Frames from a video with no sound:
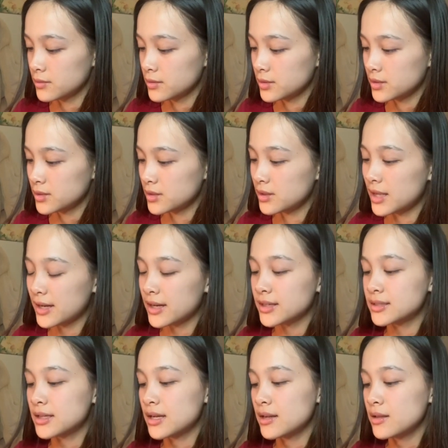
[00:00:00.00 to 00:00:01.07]
So like I
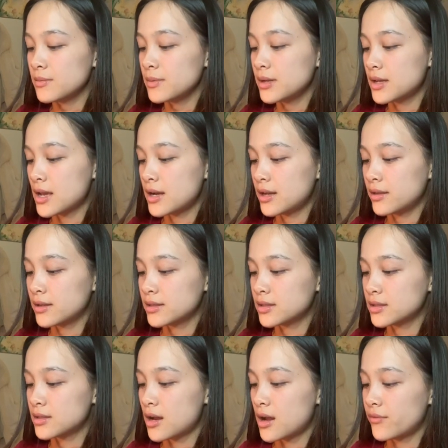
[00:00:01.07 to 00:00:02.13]
said in the beginning, this is
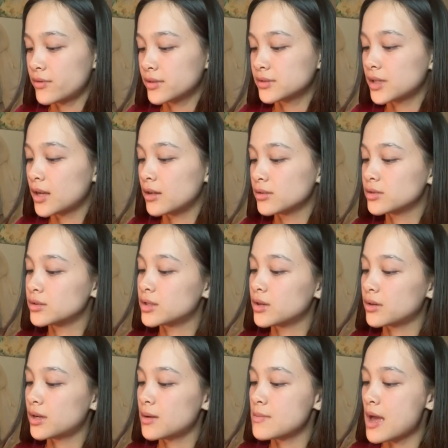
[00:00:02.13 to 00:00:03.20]
not for sale, so don't
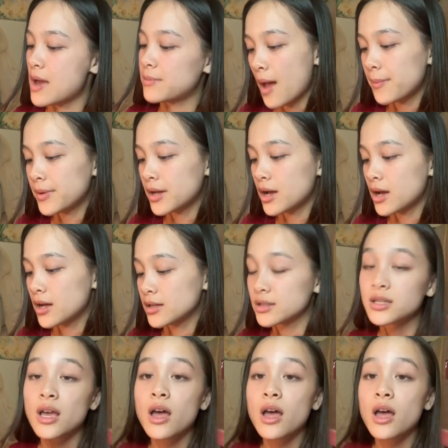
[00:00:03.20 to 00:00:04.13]
come at me because